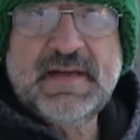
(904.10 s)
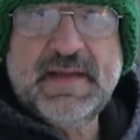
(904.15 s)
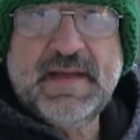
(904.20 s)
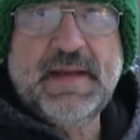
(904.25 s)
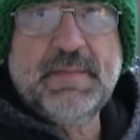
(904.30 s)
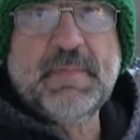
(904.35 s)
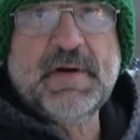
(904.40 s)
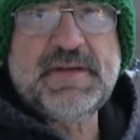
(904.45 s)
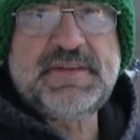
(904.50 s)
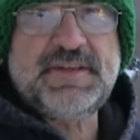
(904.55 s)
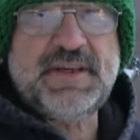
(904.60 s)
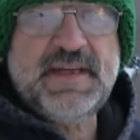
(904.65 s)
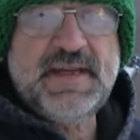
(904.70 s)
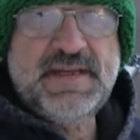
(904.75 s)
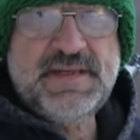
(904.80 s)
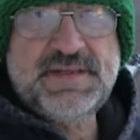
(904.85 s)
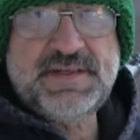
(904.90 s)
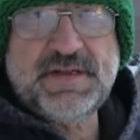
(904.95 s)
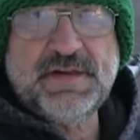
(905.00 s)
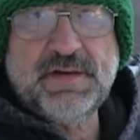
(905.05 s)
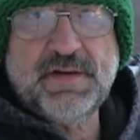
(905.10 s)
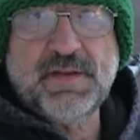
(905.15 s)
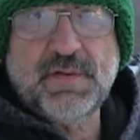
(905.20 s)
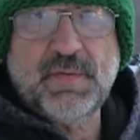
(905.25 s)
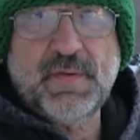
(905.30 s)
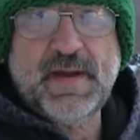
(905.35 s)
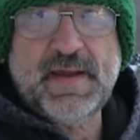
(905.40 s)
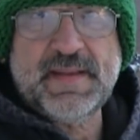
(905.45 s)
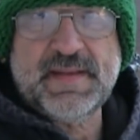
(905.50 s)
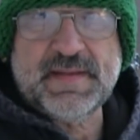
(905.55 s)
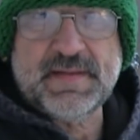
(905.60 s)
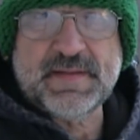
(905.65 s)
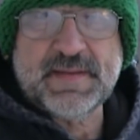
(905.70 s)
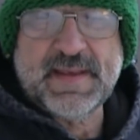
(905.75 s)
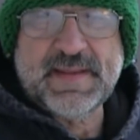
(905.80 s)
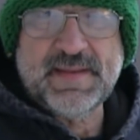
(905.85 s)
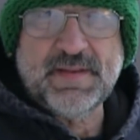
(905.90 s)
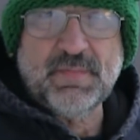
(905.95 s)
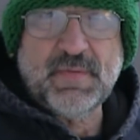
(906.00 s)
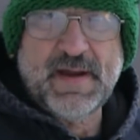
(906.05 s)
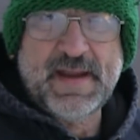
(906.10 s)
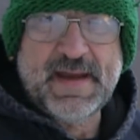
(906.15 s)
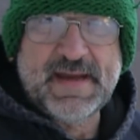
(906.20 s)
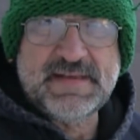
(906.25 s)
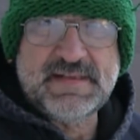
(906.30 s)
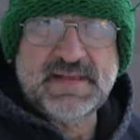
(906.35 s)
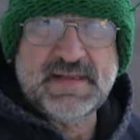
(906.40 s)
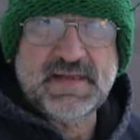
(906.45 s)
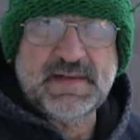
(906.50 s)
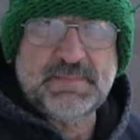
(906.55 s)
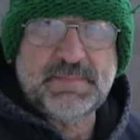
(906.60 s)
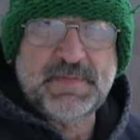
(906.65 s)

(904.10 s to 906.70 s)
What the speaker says: and much easier than the way I did it